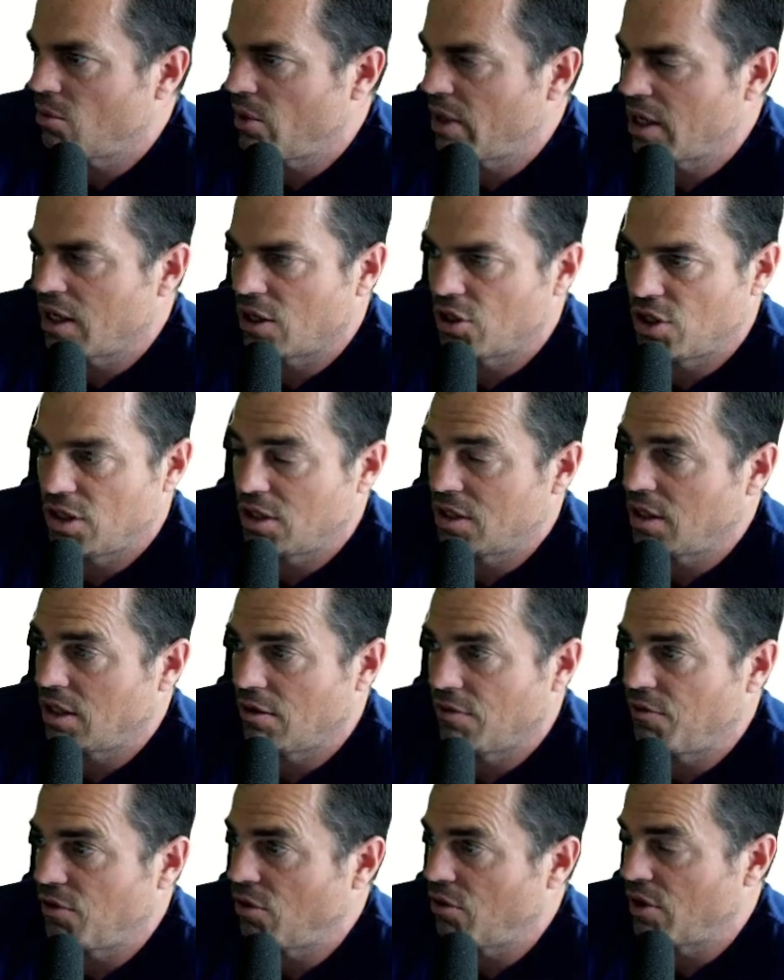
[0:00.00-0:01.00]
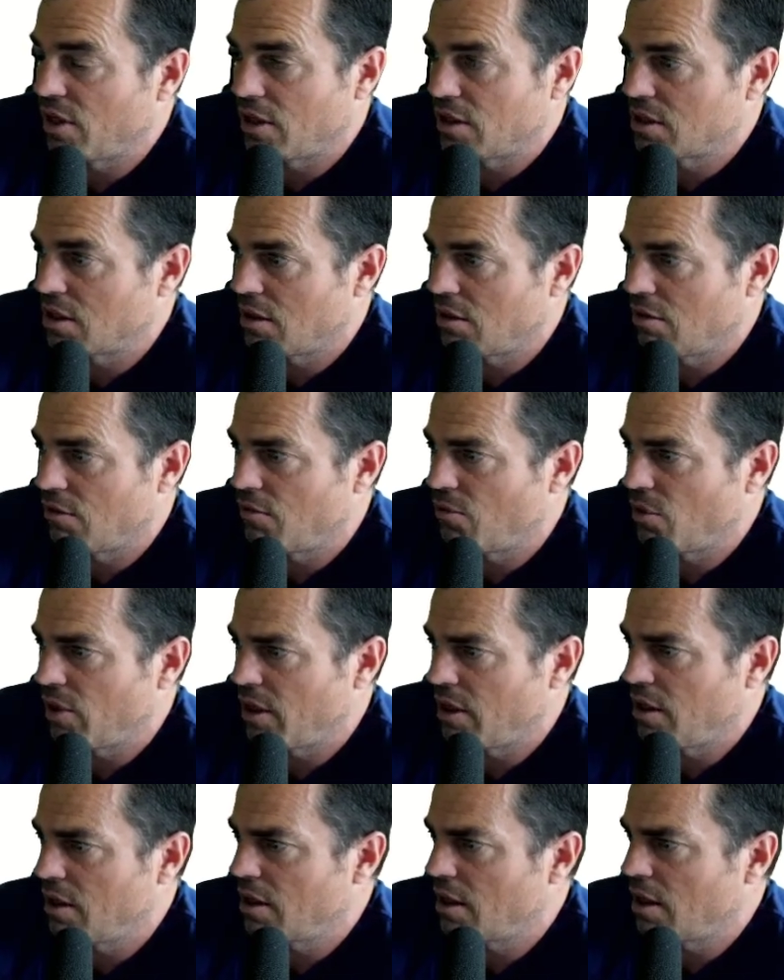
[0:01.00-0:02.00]
can actually see a few things here if
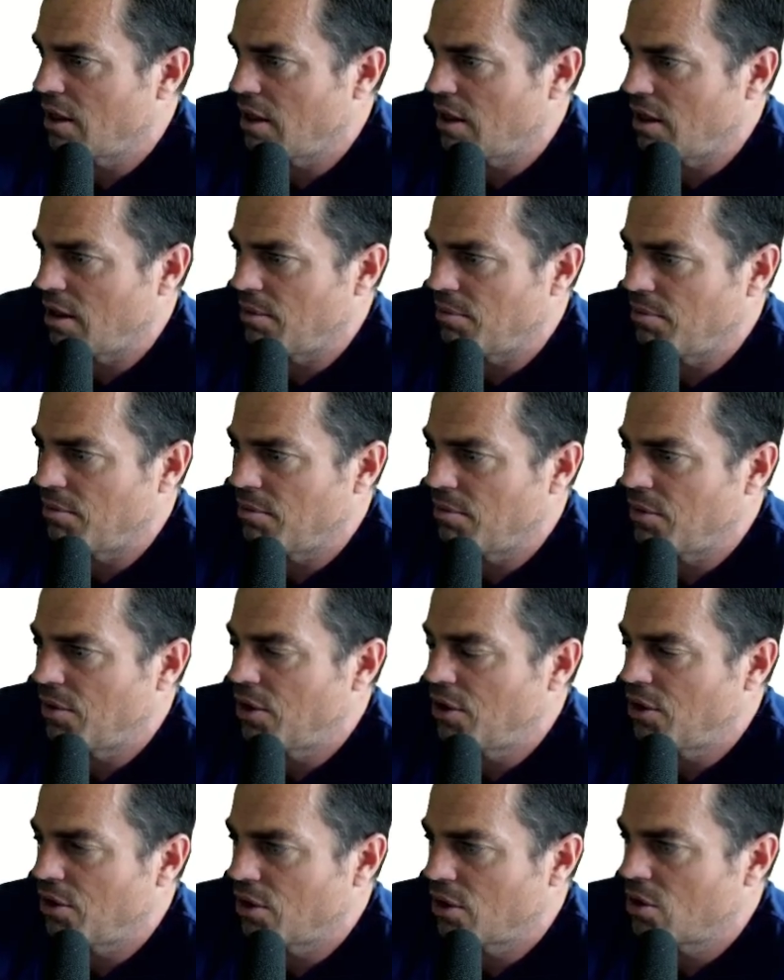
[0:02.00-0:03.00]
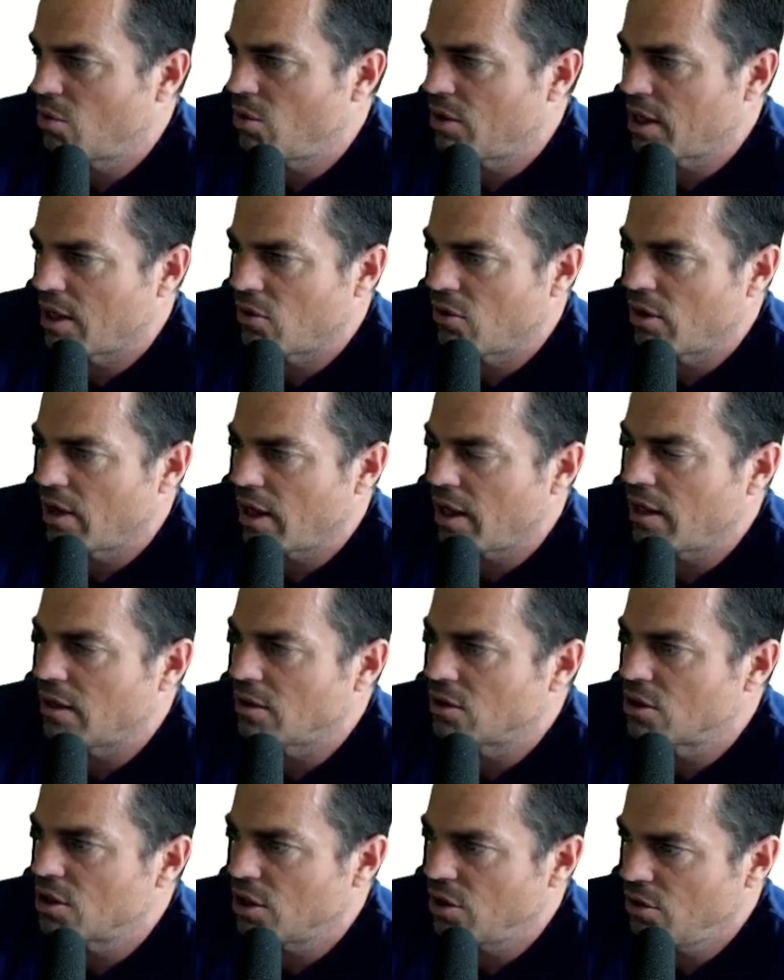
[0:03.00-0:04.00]
we look without getting
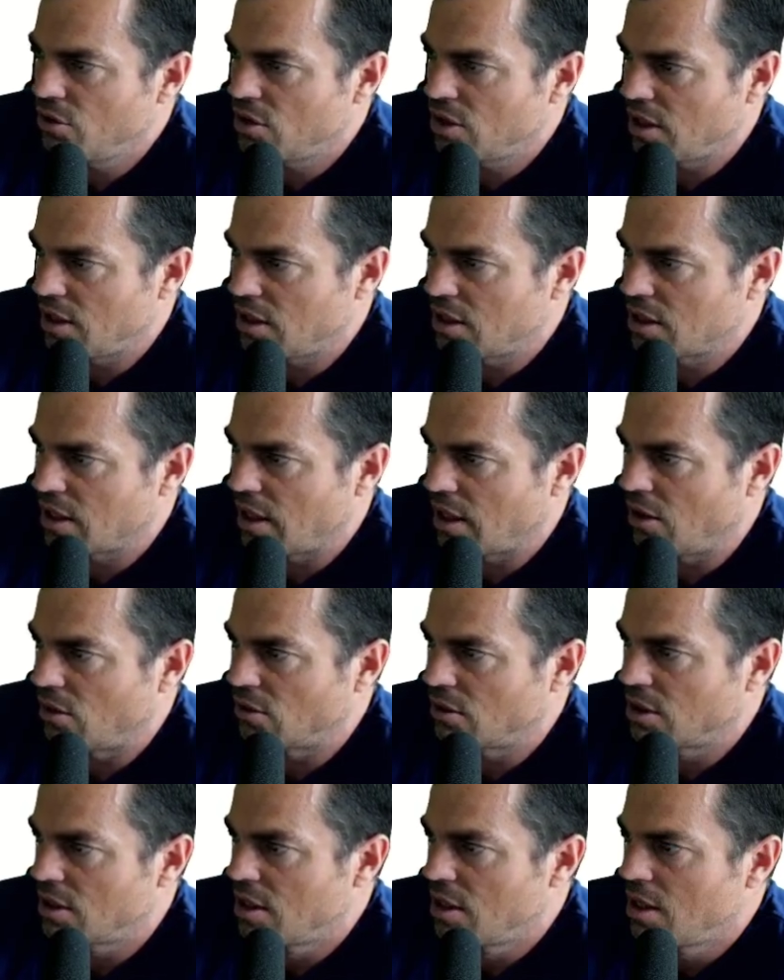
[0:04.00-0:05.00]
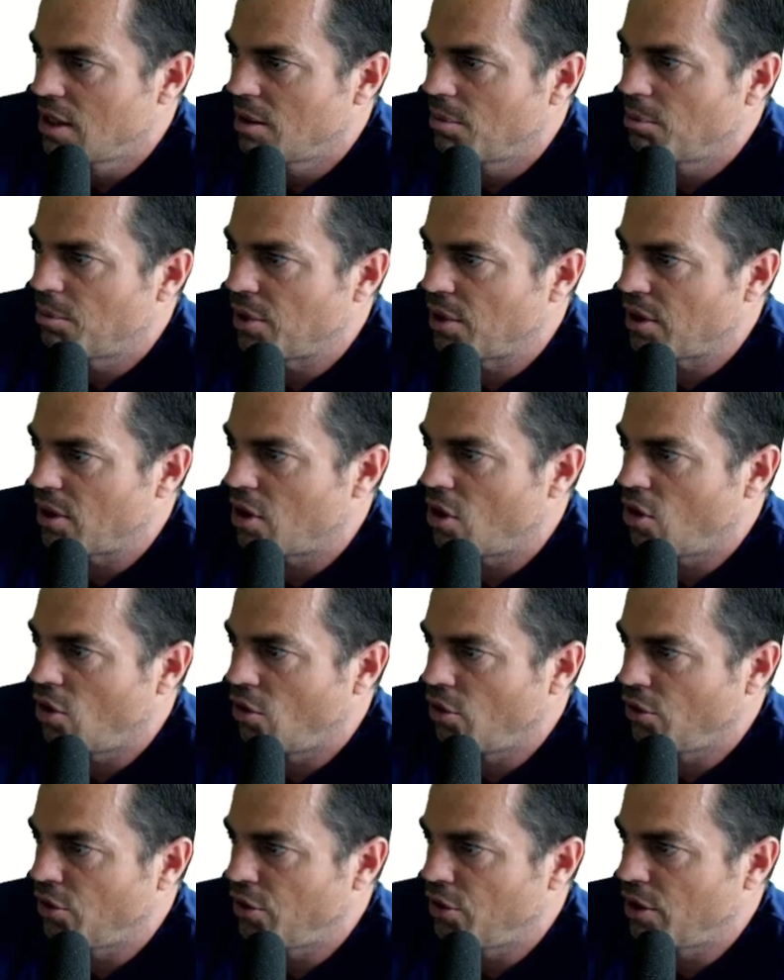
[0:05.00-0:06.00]
too detailed, but
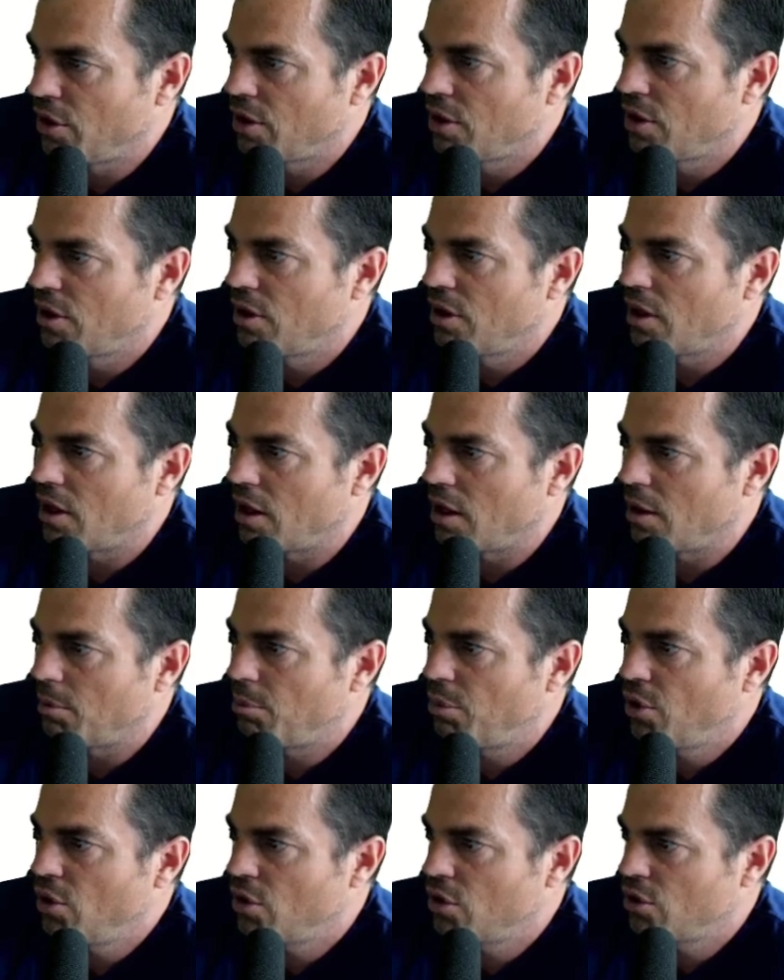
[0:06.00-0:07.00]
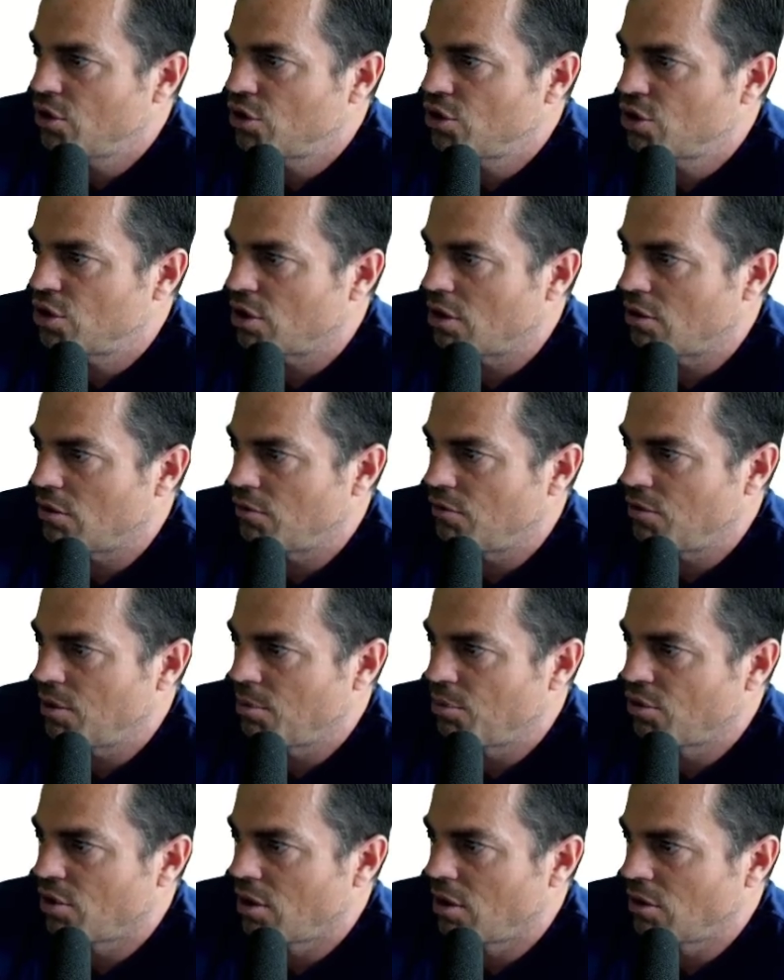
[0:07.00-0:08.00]
on push of the
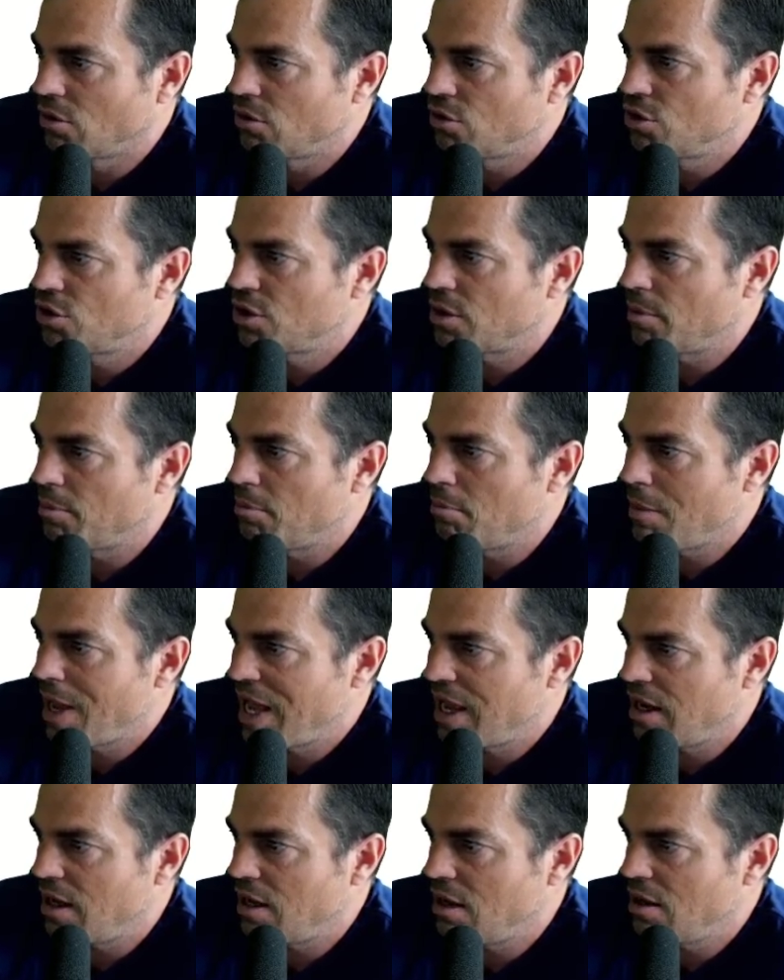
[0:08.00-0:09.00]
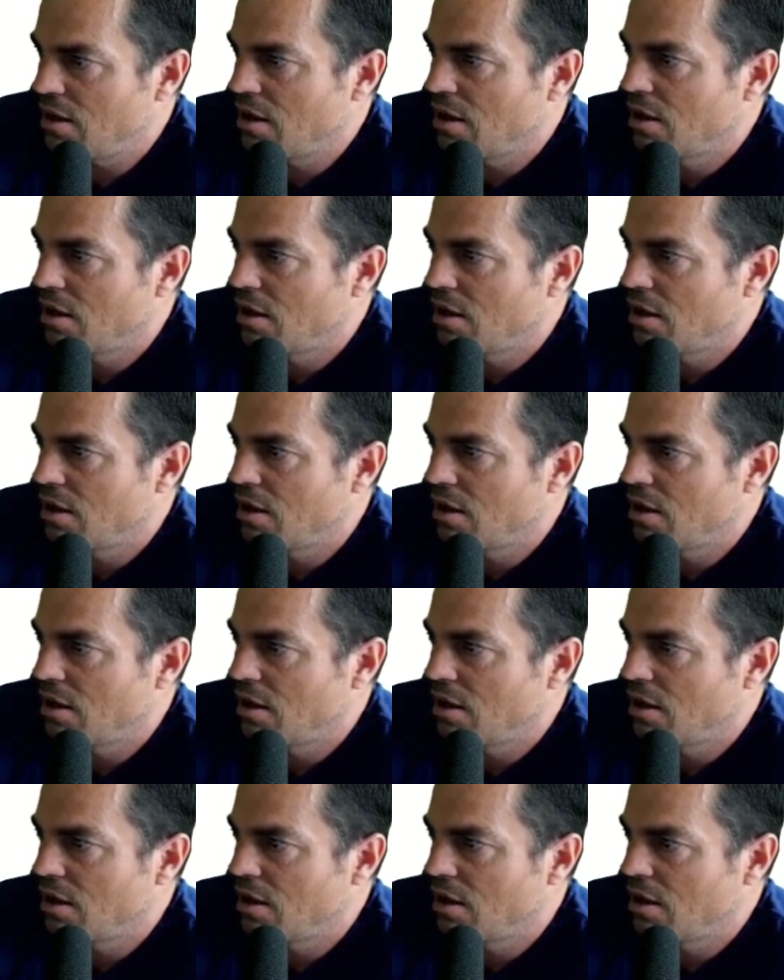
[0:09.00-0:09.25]
branch main